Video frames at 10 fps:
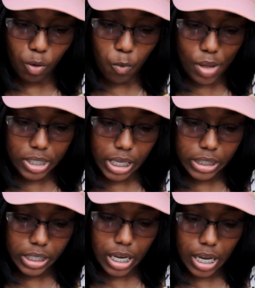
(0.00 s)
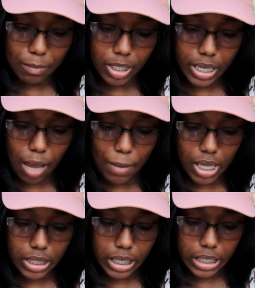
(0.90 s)
What was I saying? I'm looking at
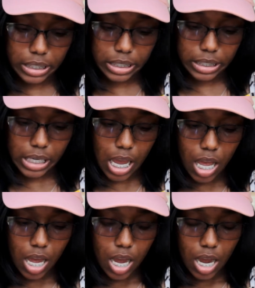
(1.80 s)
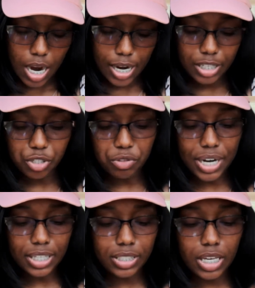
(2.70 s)
my list. Alright, so the
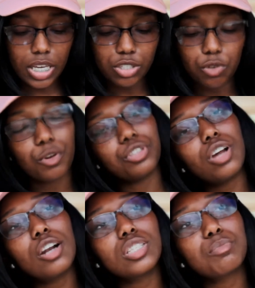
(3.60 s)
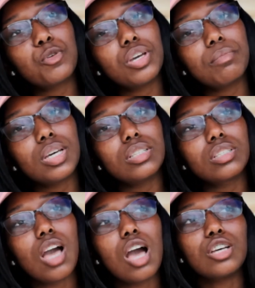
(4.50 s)
next thing is your orthodontist
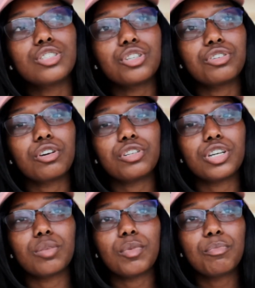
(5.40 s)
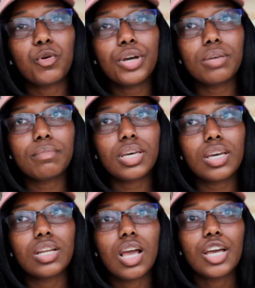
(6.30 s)
appointments. So you go to your
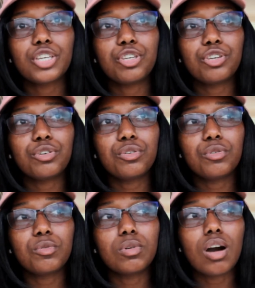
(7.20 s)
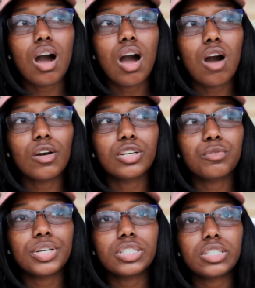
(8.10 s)
appointment, you are
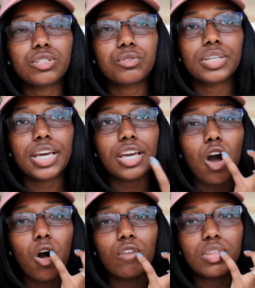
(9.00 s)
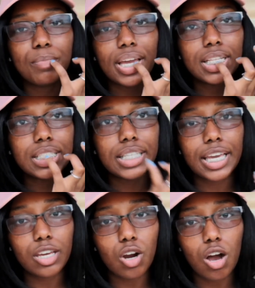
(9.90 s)
going to get all of the bands
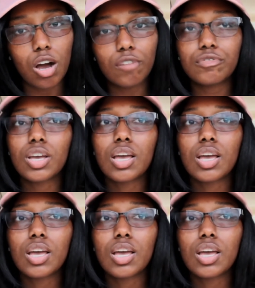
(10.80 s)
taken off